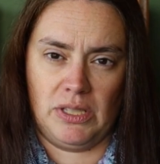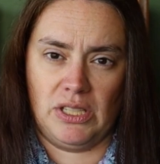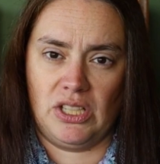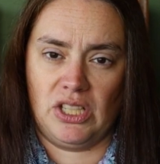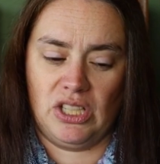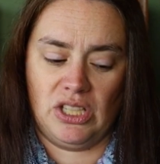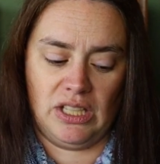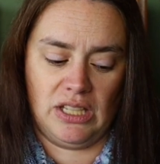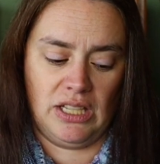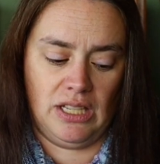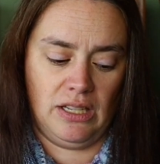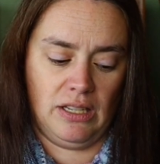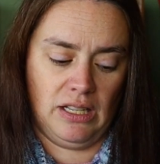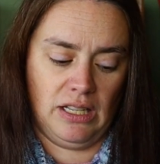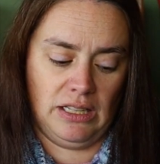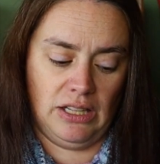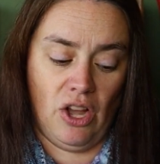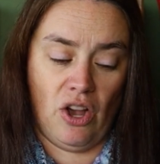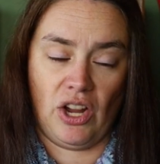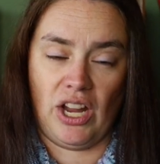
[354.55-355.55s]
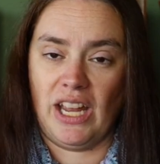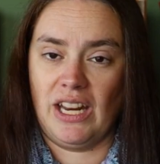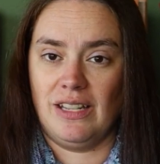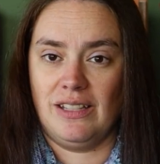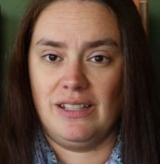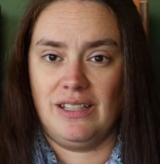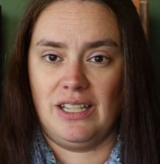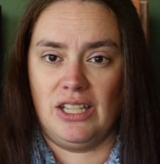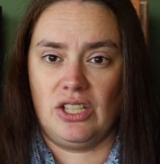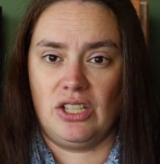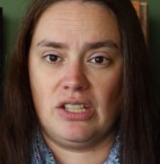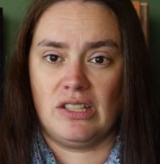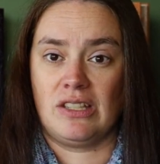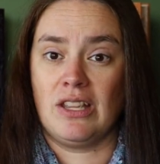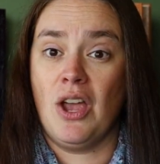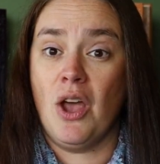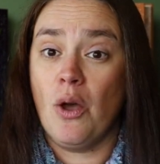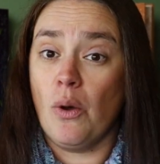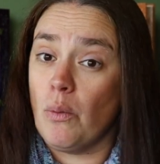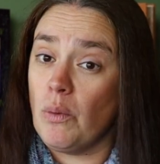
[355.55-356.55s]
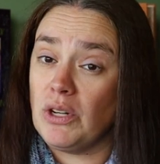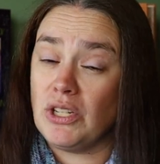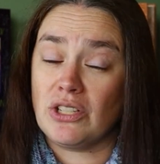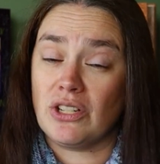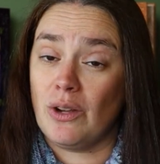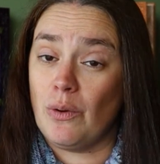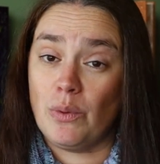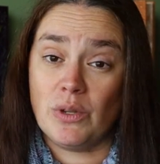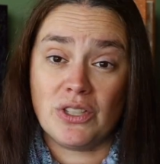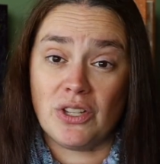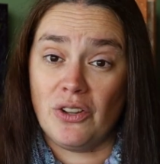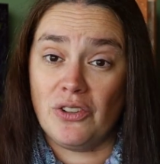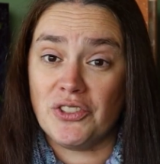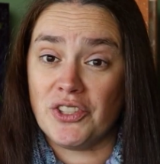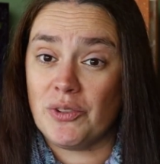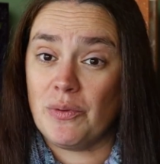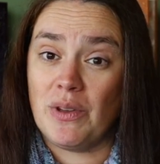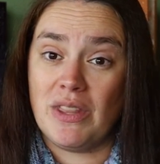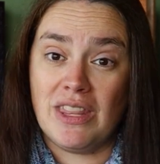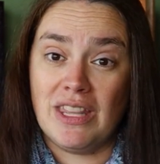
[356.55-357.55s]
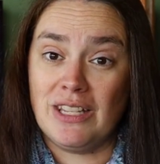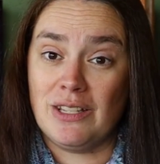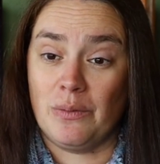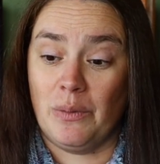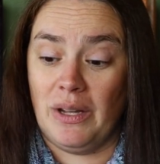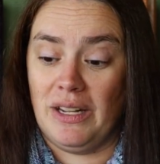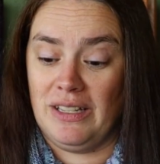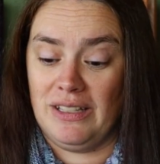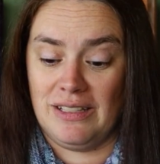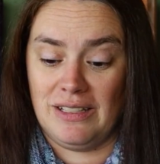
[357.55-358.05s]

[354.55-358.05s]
it's just the elongated stitches, which was also in this one.